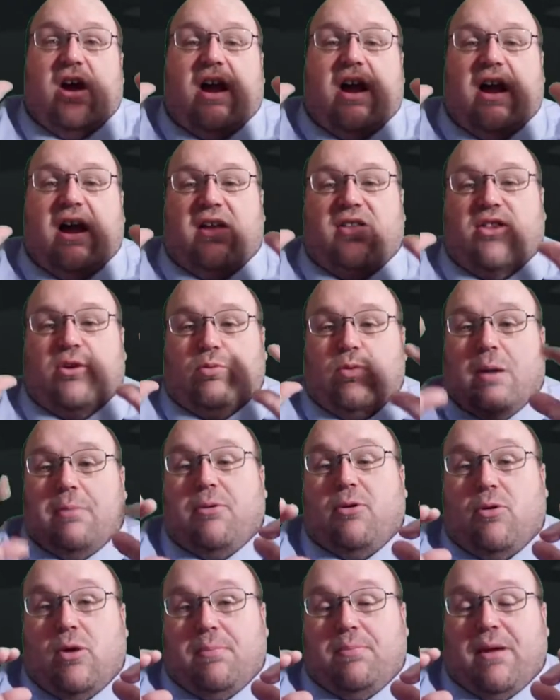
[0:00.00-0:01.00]
the
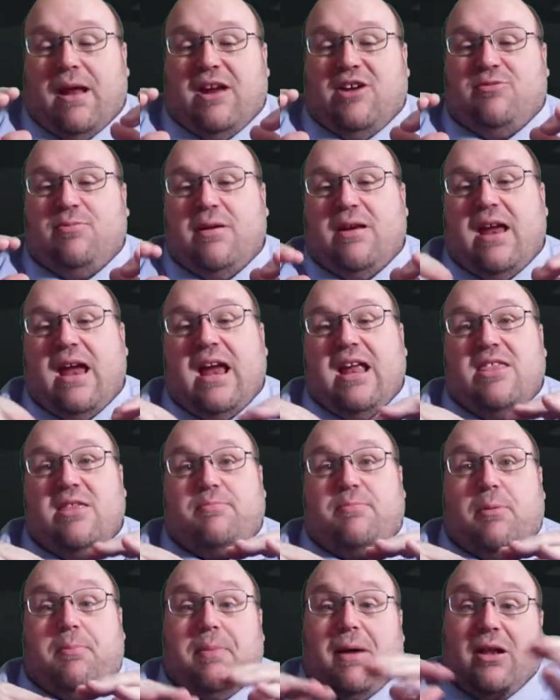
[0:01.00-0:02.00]
rubber replacement, and
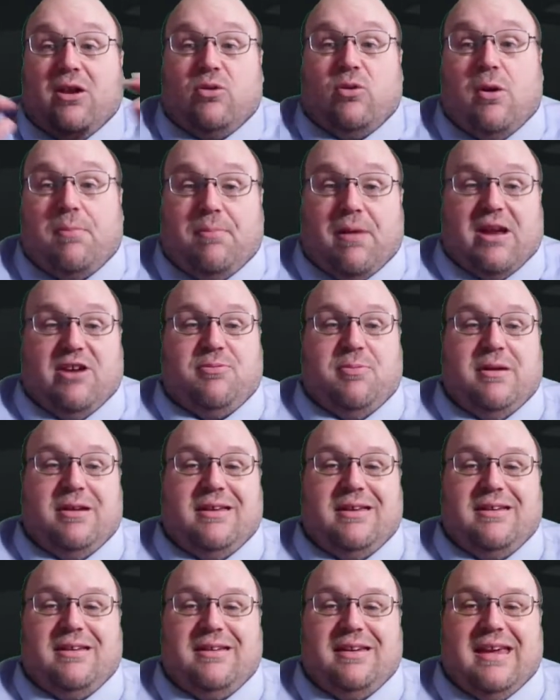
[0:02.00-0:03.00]
the propeller replacement,
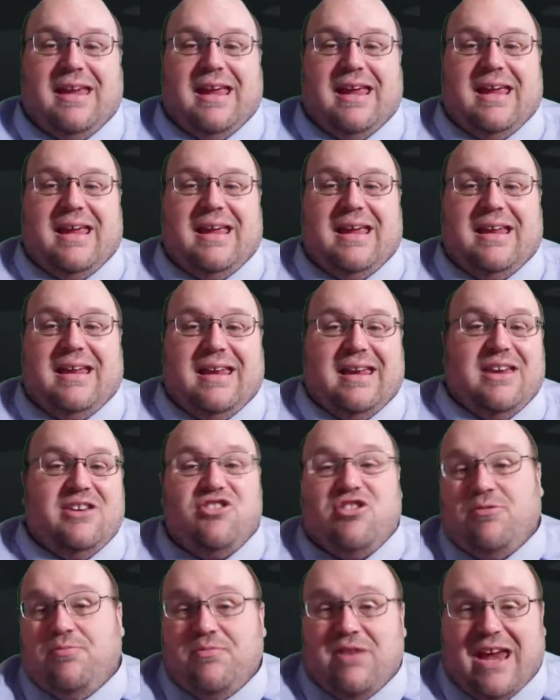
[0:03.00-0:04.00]
and
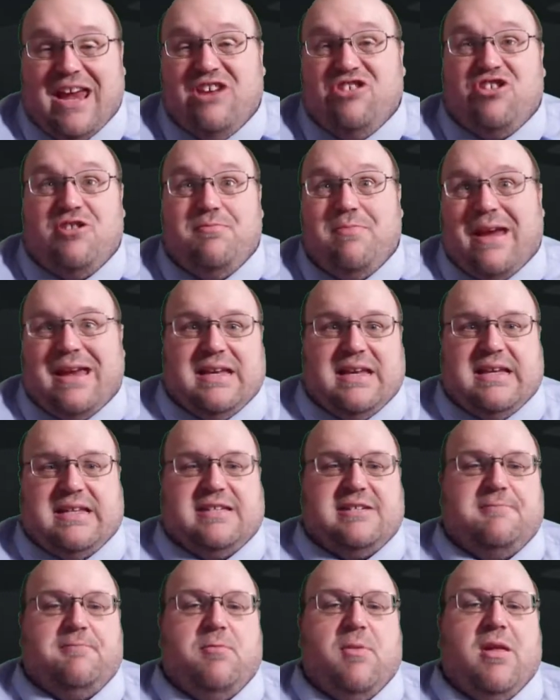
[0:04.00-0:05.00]
engine
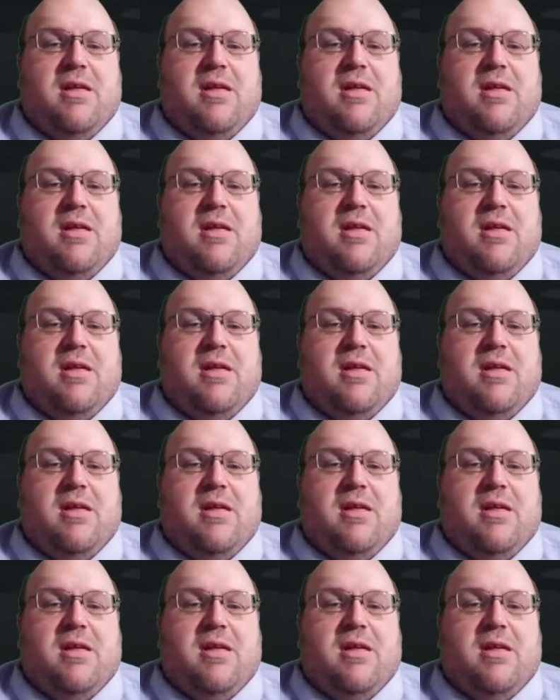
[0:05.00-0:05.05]
maintenance.